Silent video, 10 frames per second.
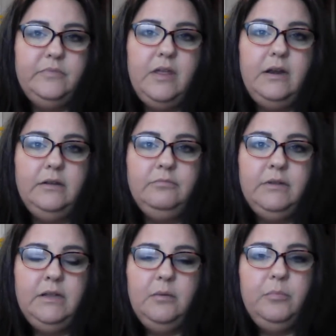setting,
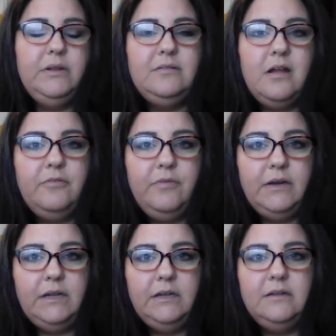but it's not
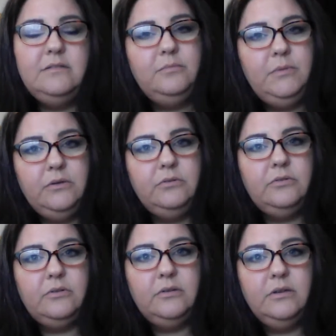funny. It's
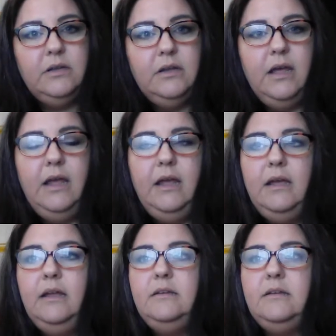abuse.
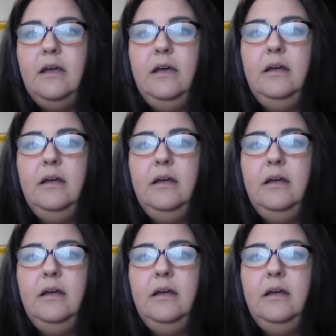And